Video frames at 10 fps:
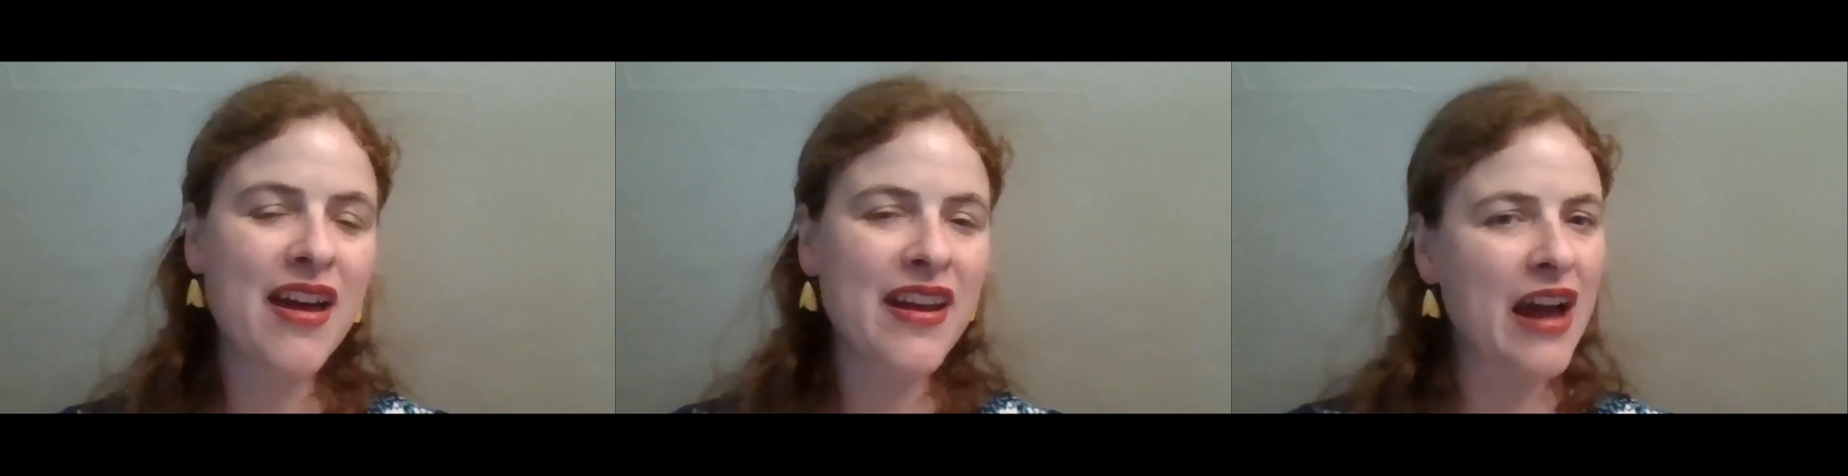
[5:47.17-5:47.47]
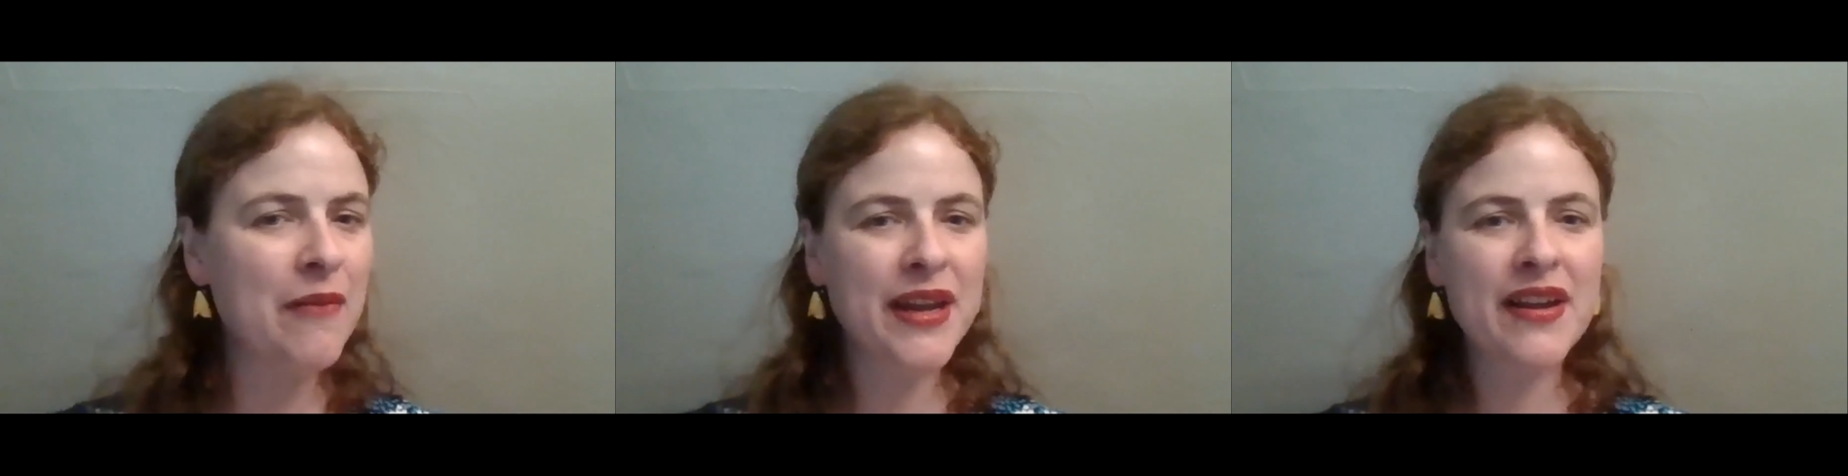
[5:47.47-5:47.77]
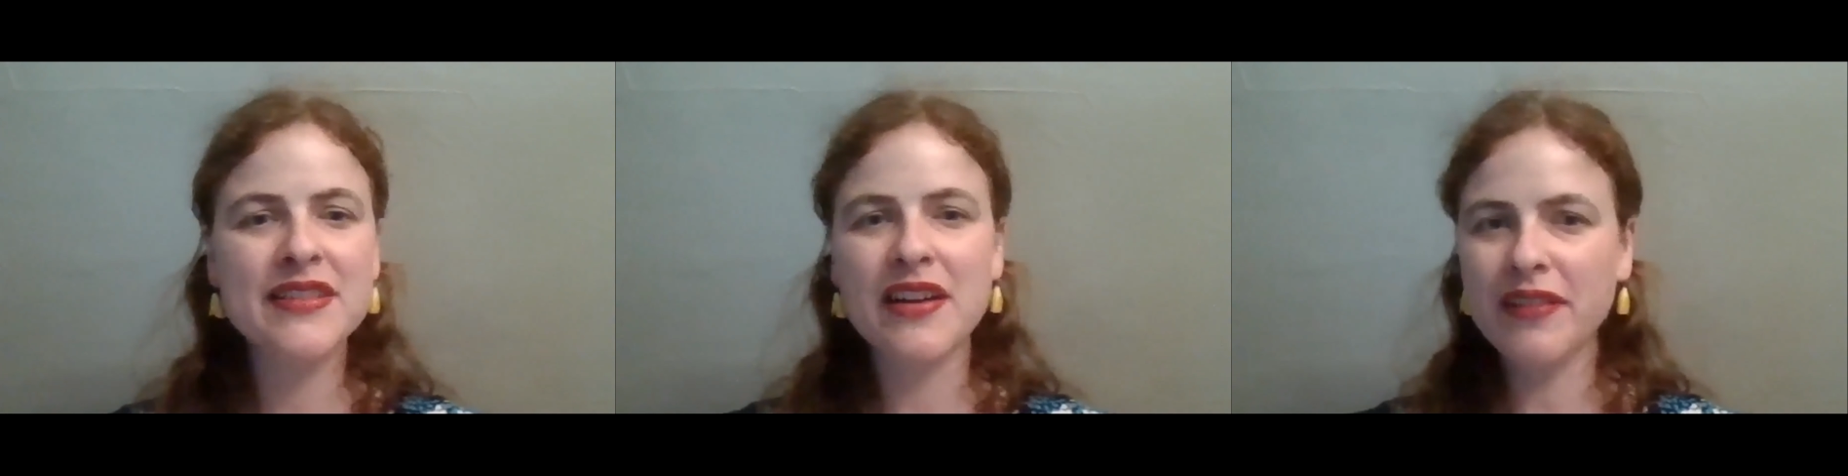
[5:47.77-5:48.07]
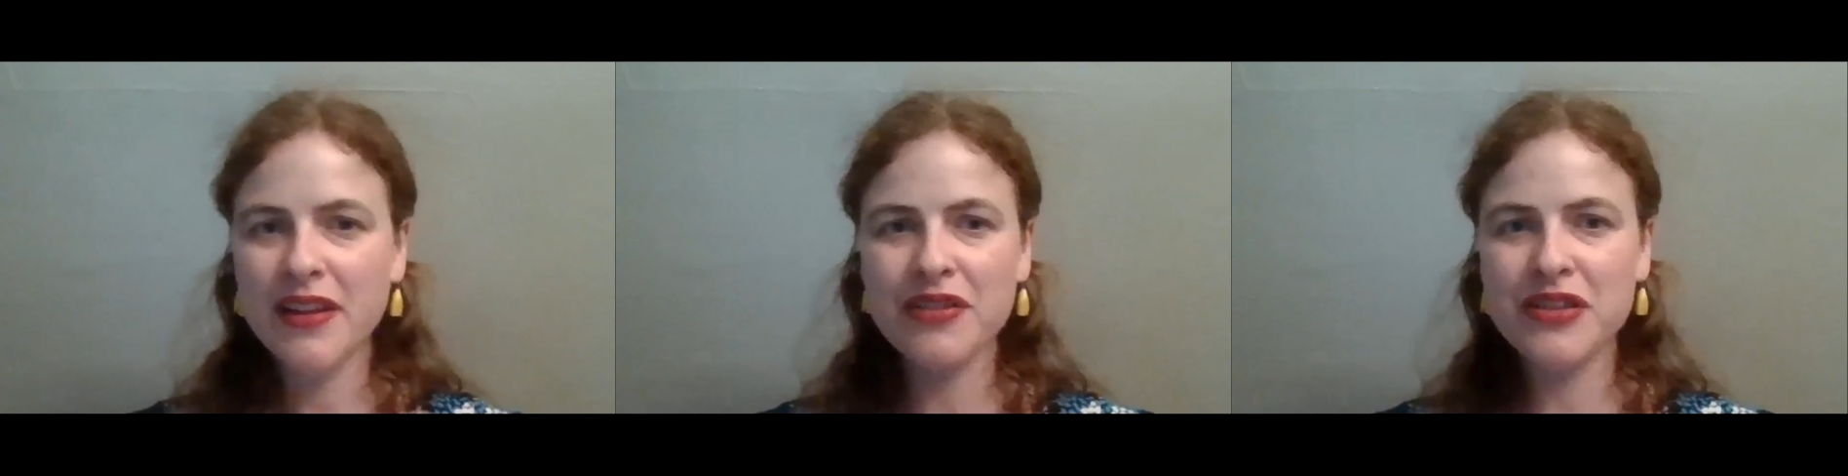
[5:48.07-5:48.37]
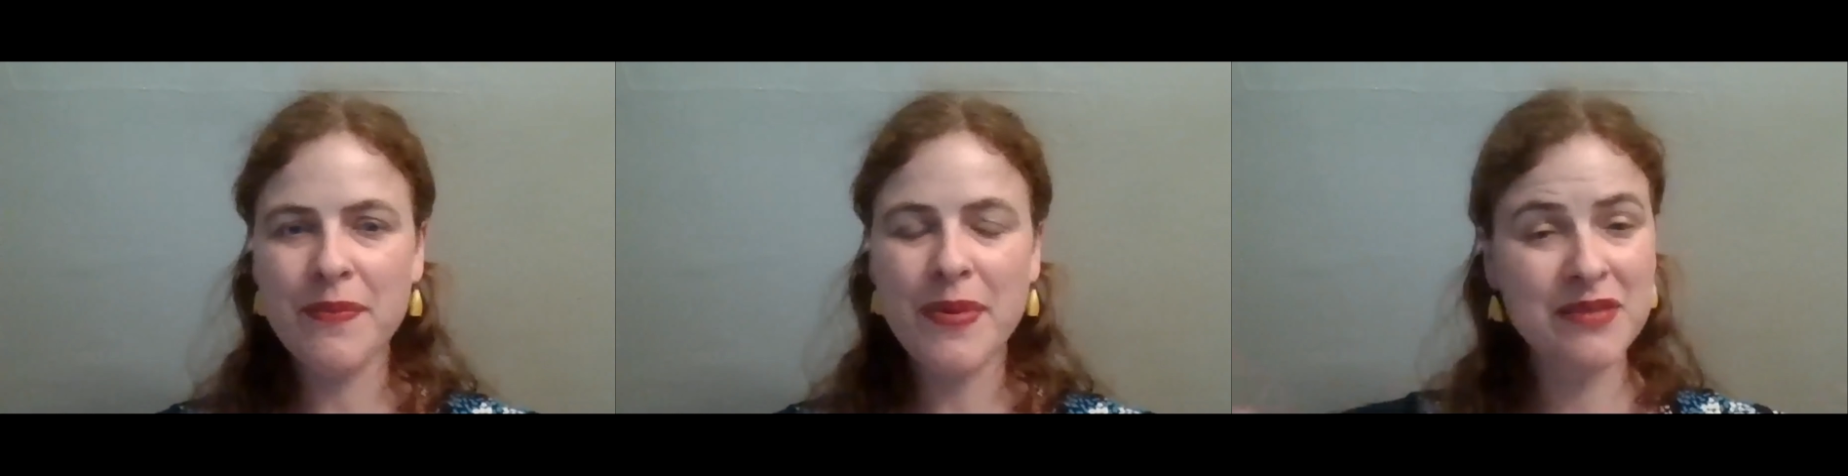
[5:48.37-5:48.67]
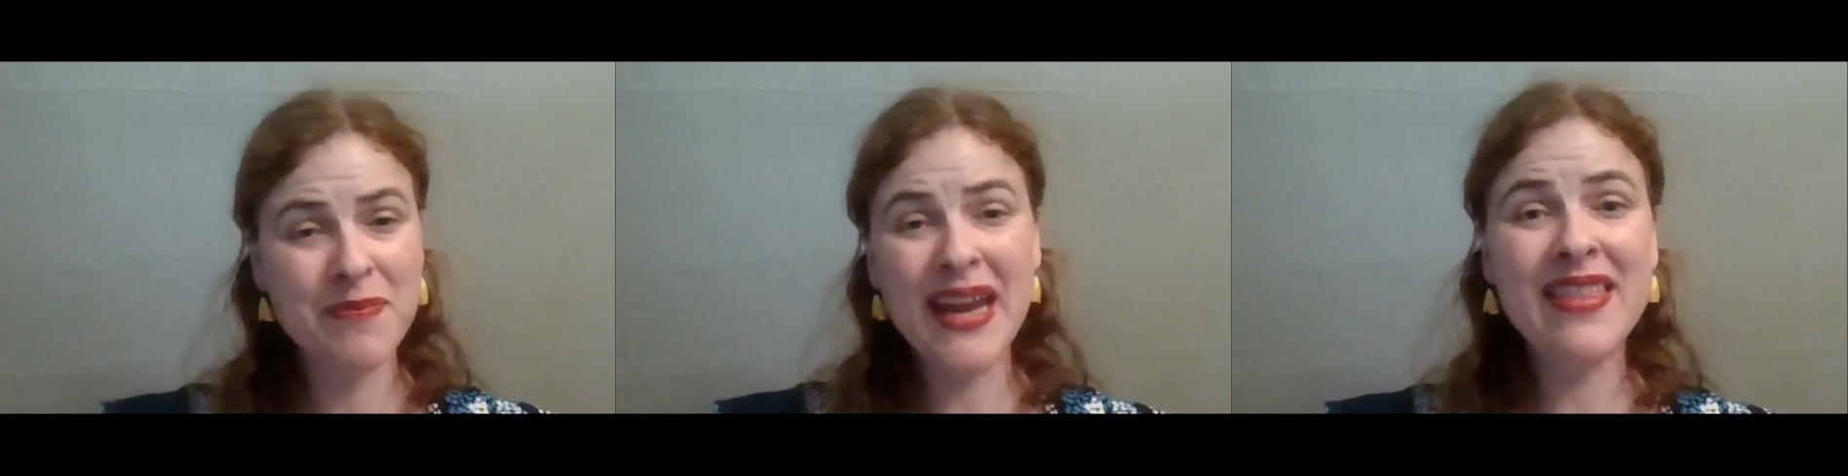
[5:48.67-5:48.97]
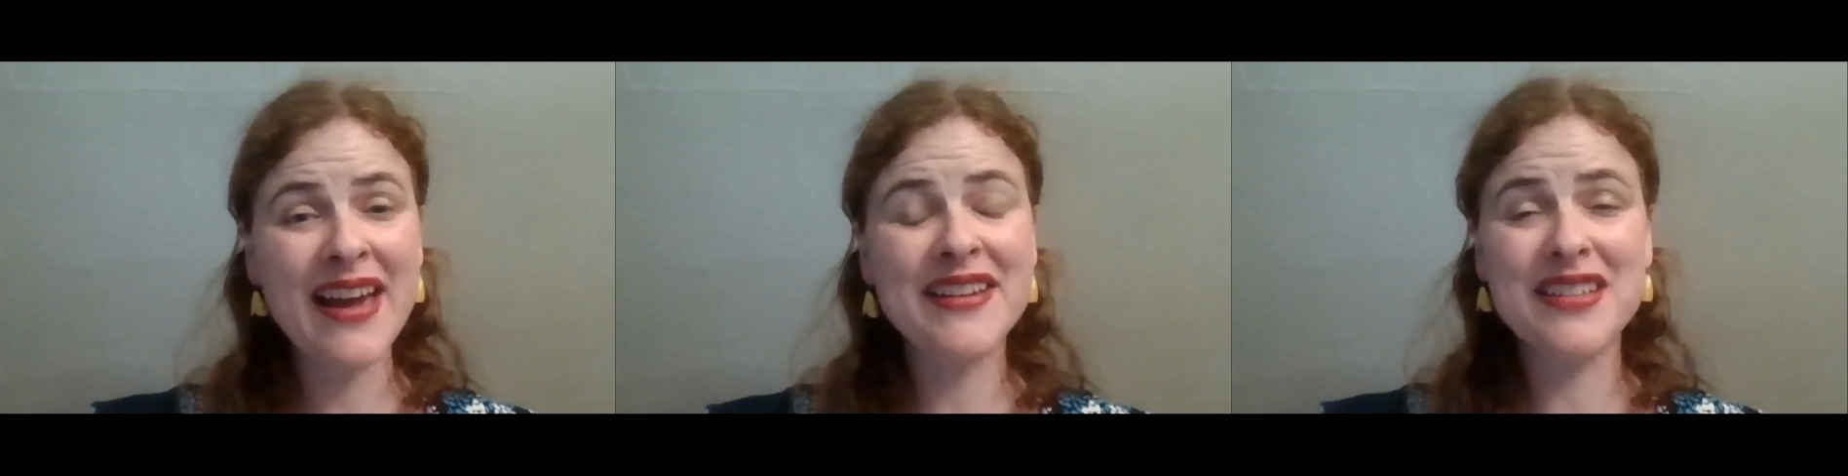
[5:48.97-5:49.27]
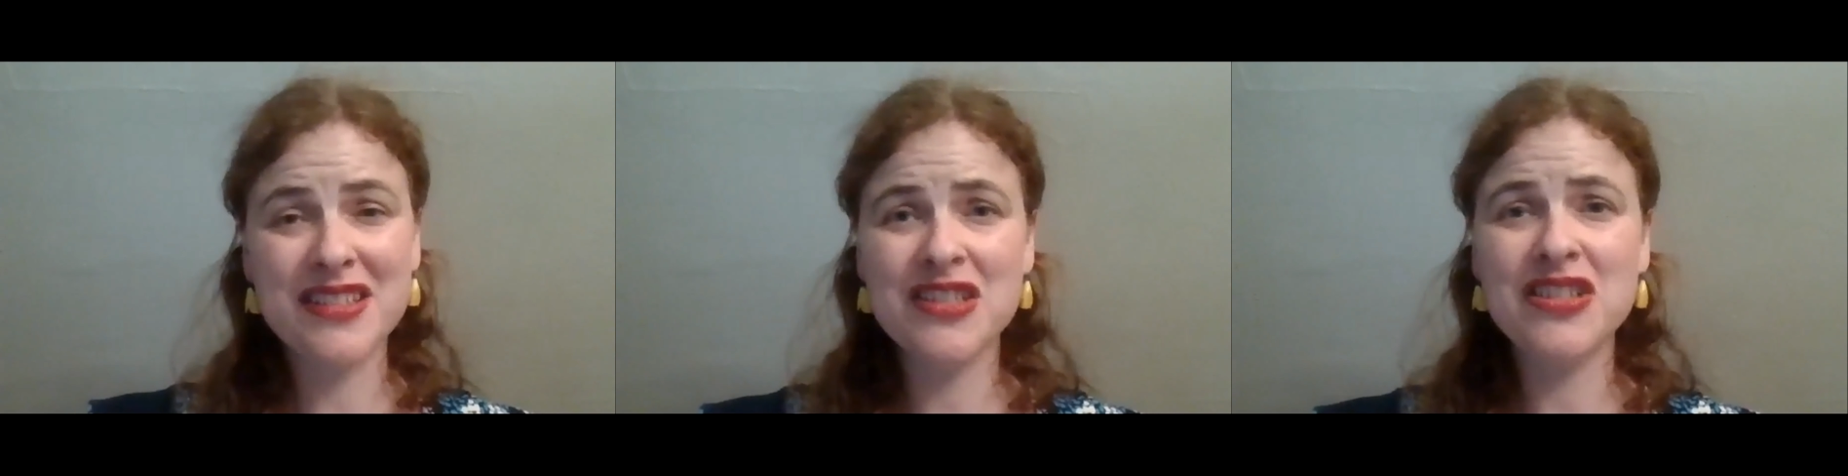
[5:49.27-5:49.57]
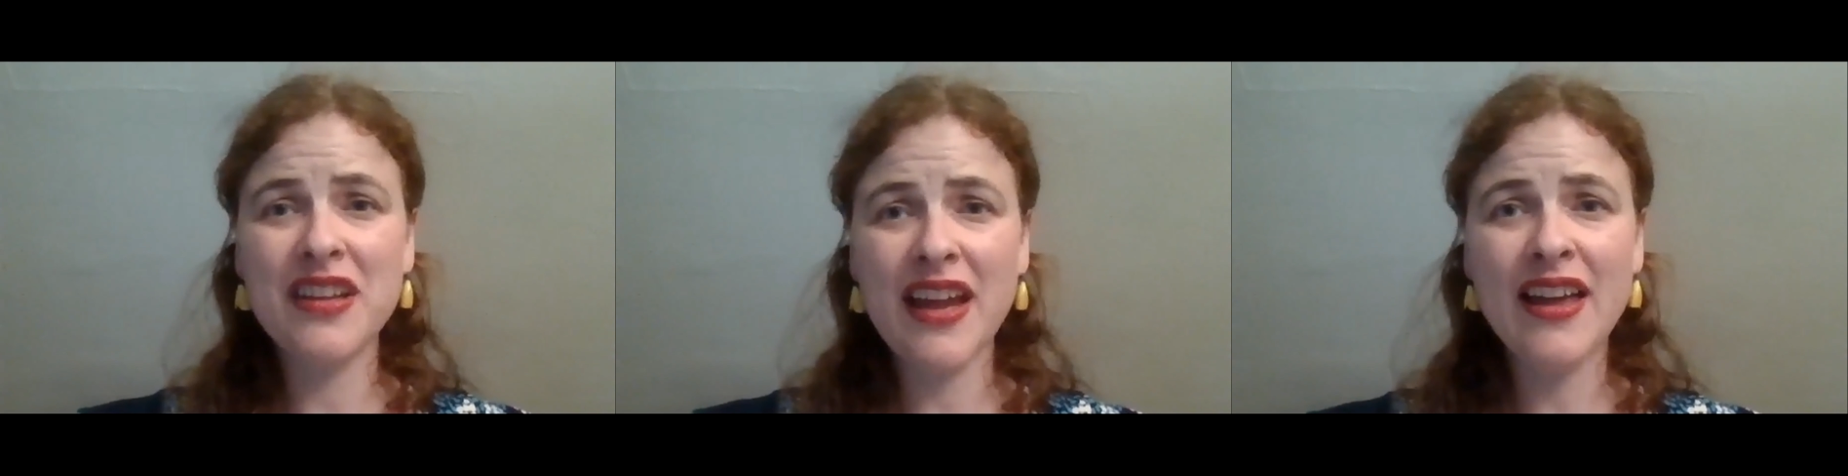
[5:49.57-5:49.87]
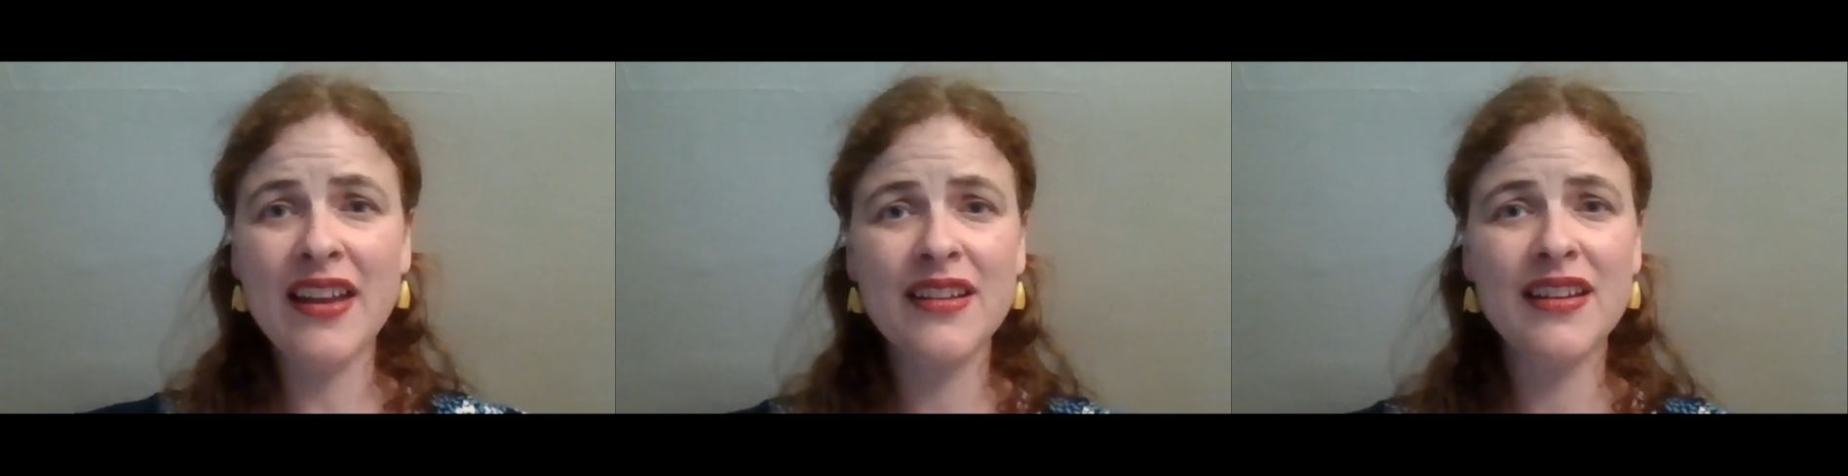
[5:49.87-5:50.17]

not because our leadership has made that decision yet,